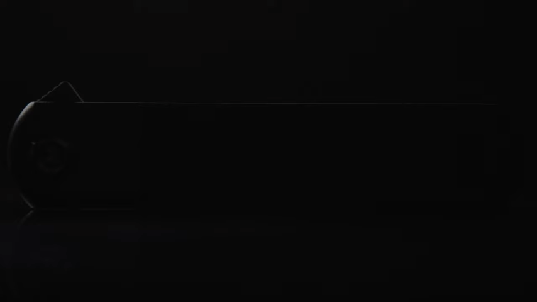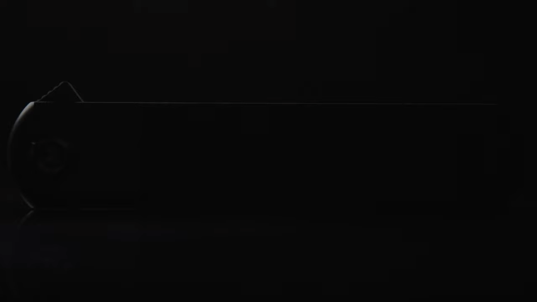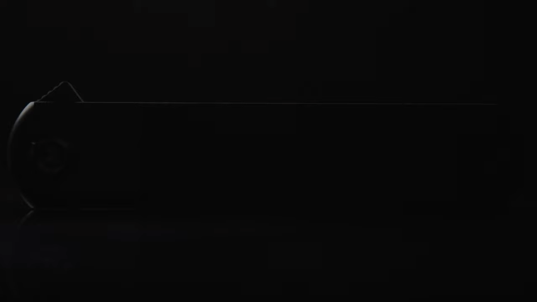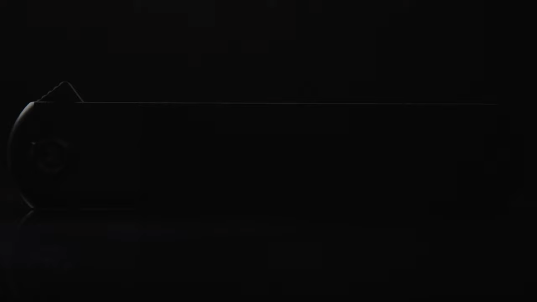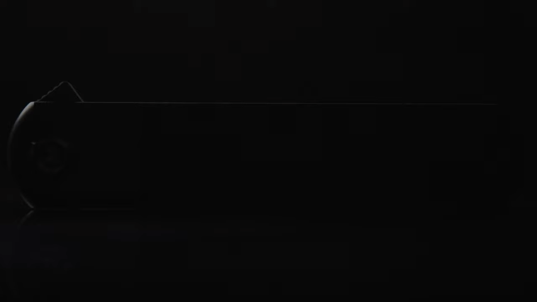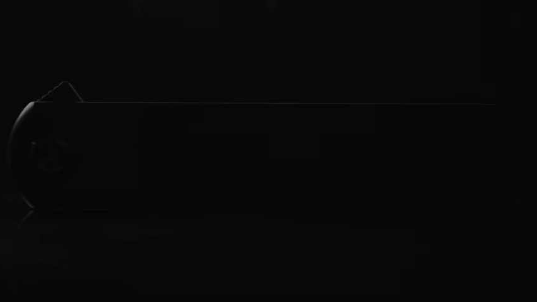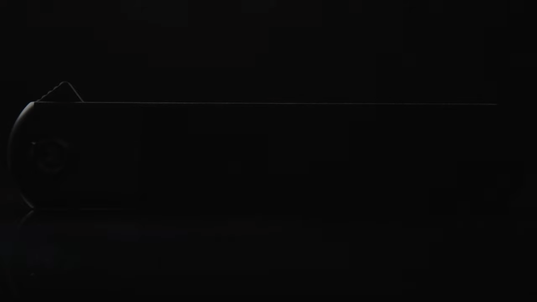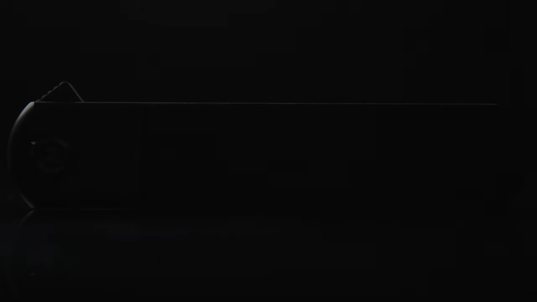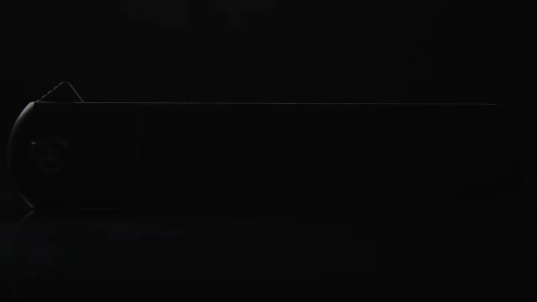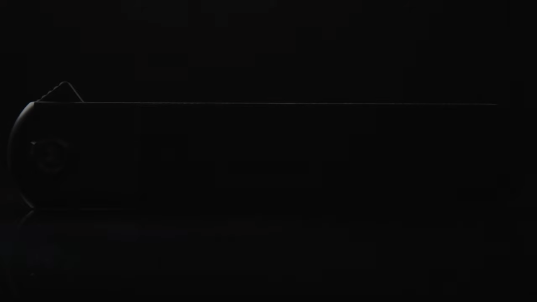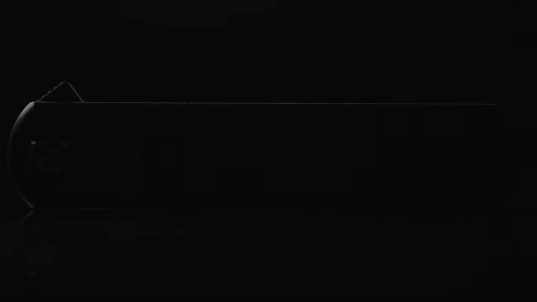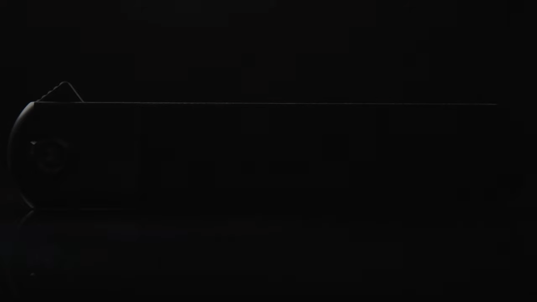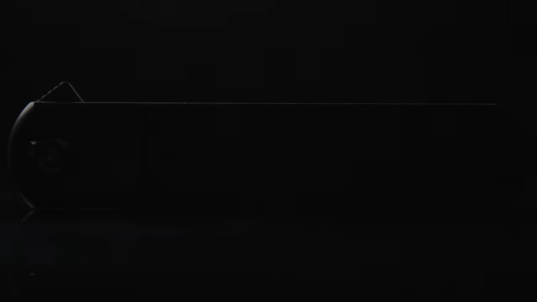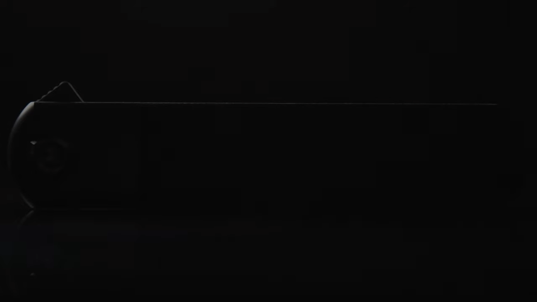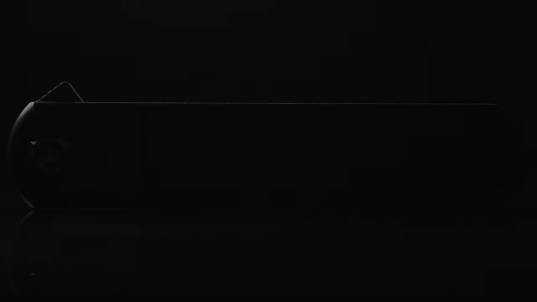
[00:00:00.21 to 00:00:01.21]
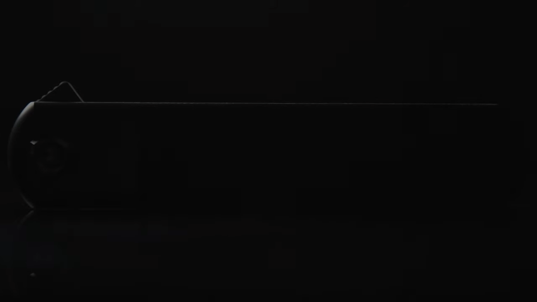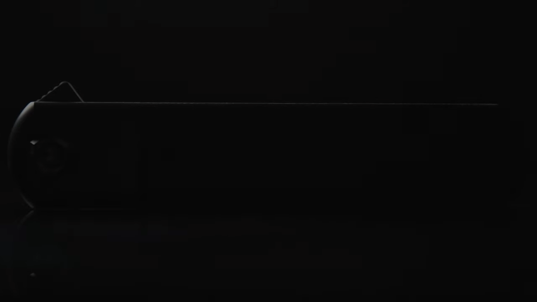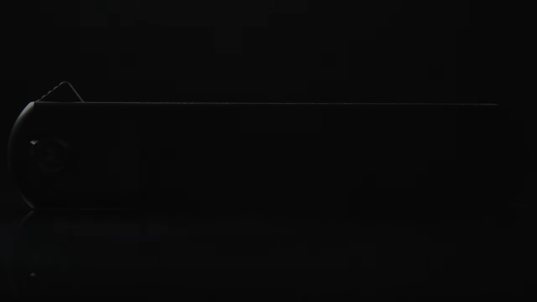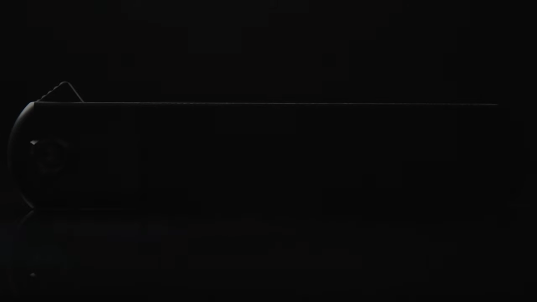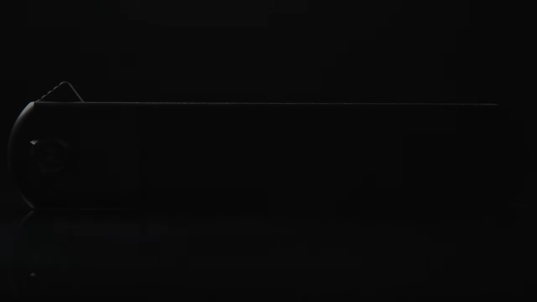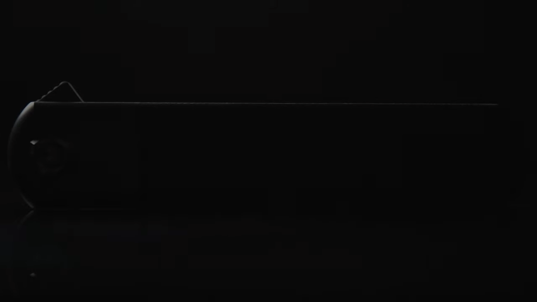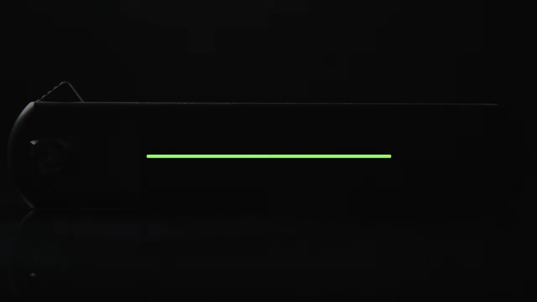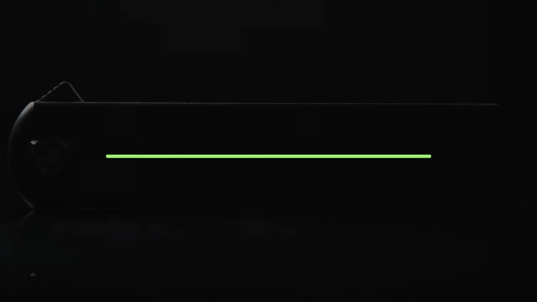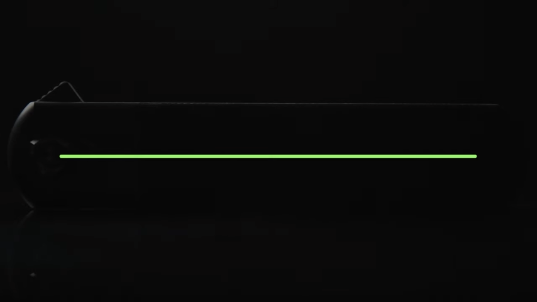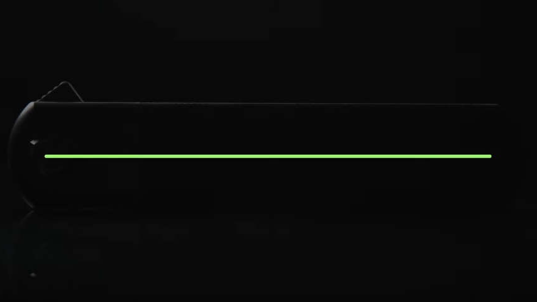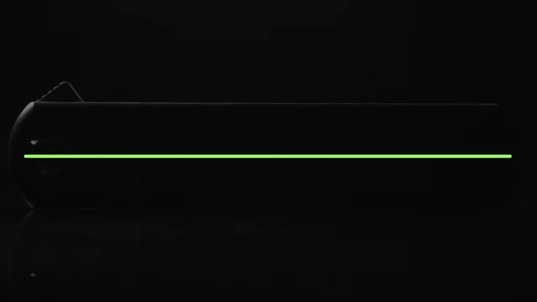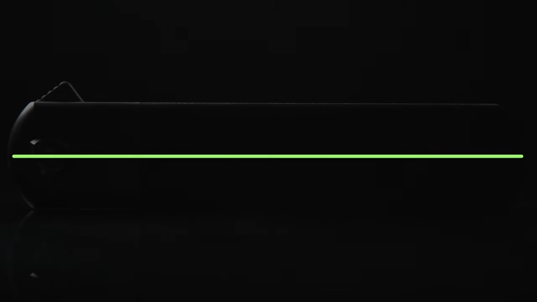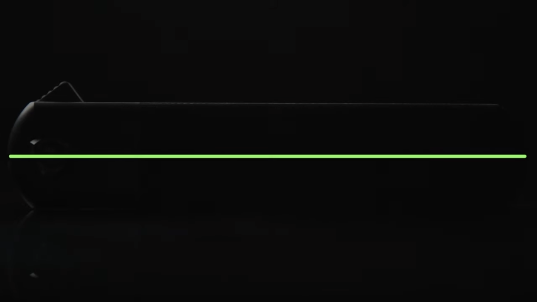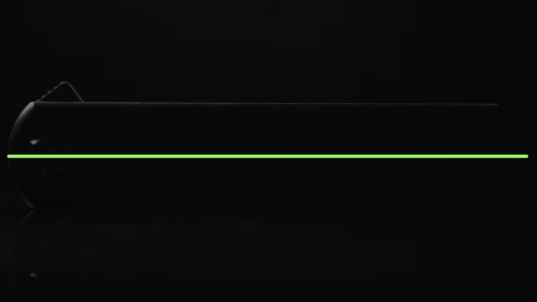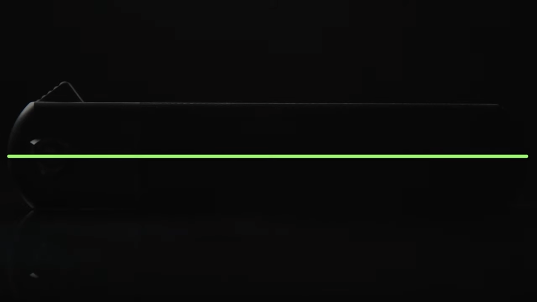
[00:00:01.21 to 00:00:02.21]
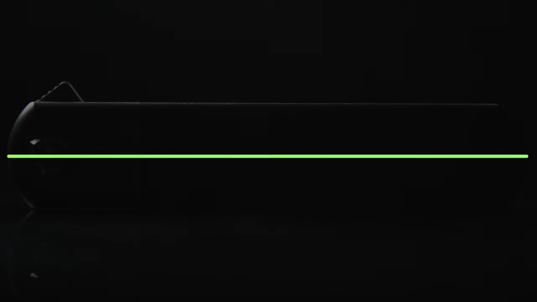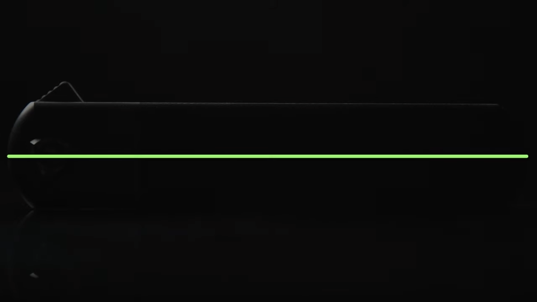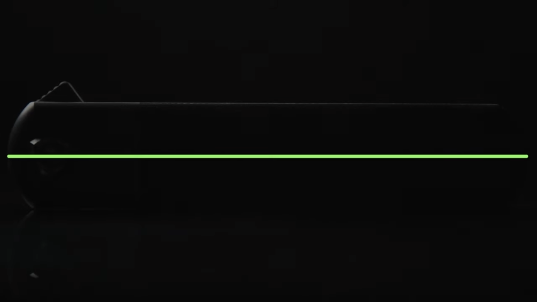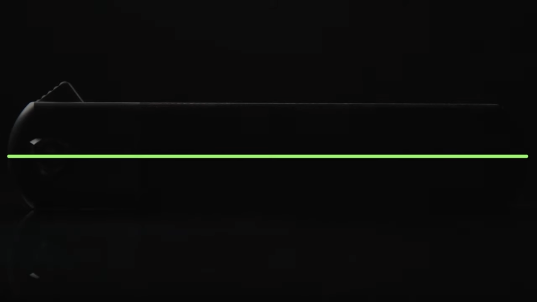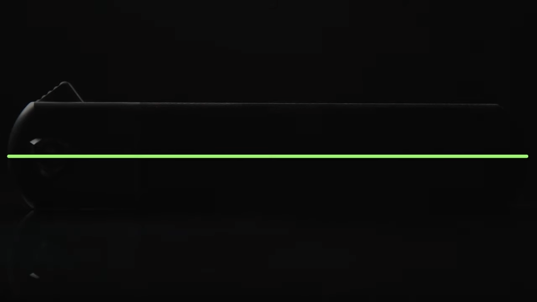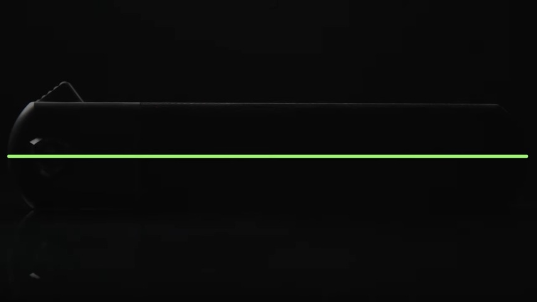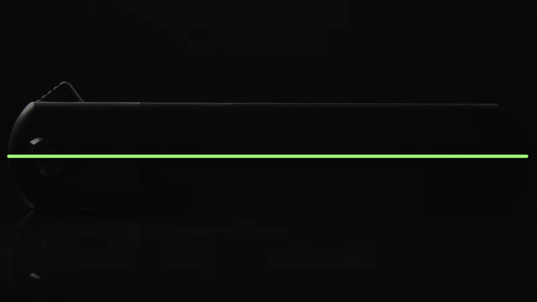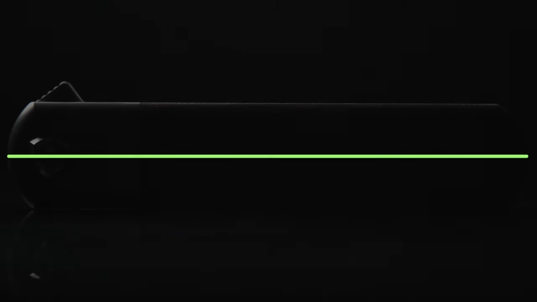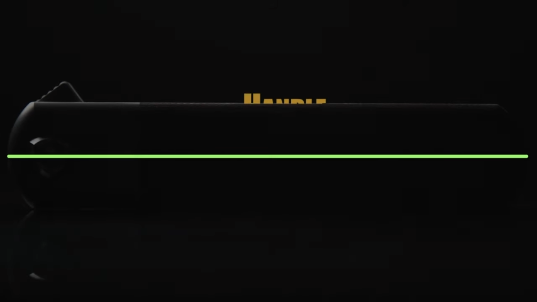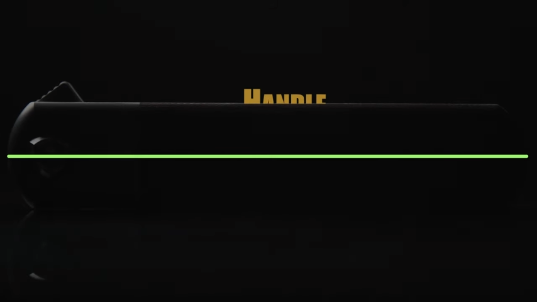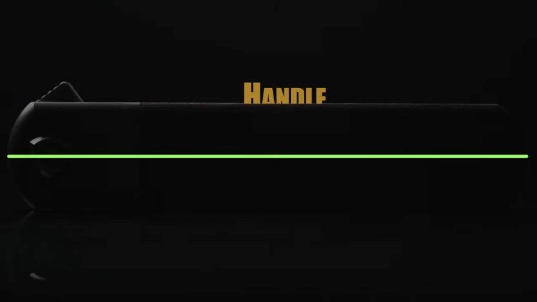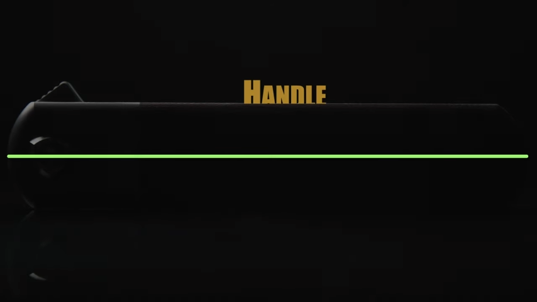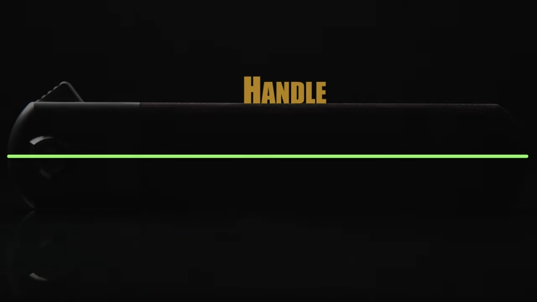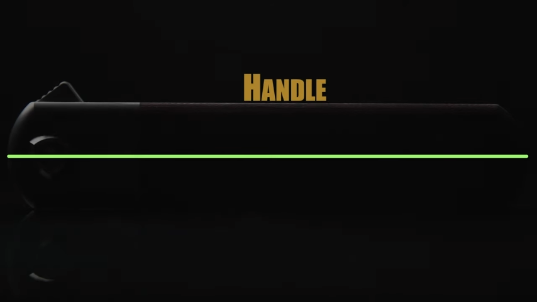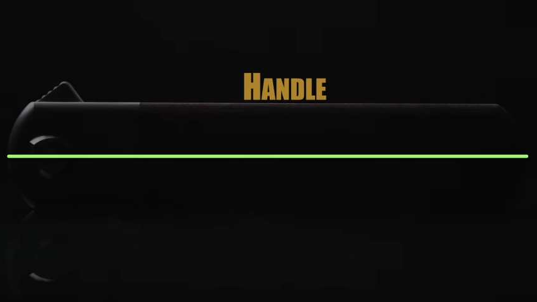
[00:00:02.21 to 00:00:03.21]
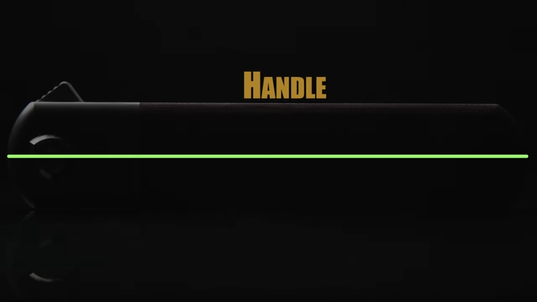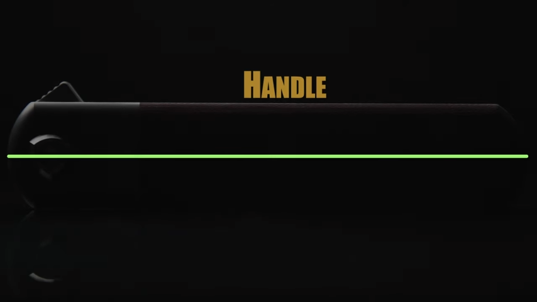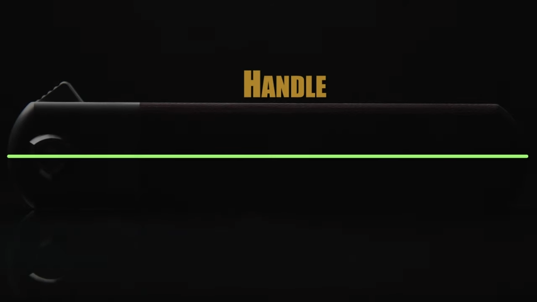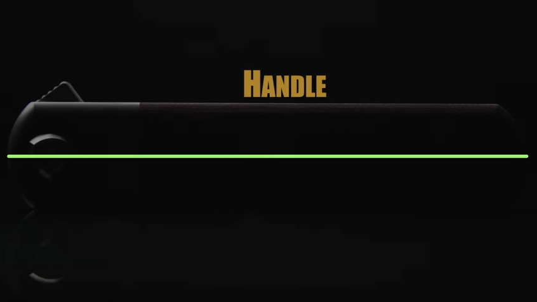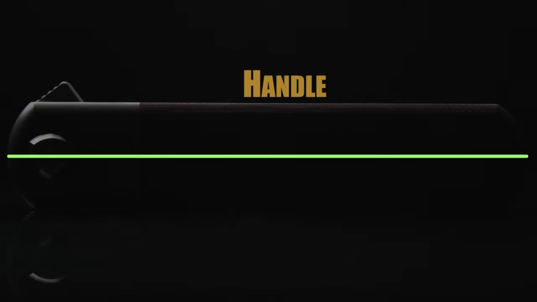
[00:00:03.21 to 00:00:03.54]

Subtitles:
(no speaker visible)